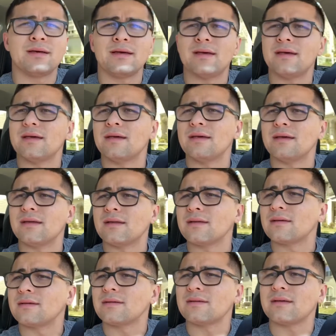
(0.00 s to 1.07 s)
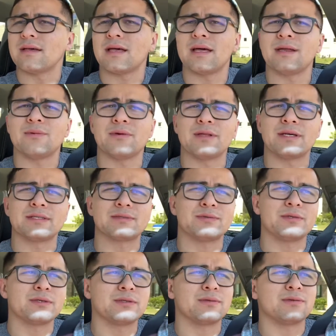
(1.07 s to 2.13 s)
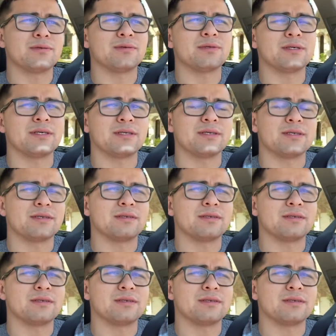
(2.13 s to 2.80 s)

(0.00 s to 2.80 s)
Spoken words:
And anyone that's going through like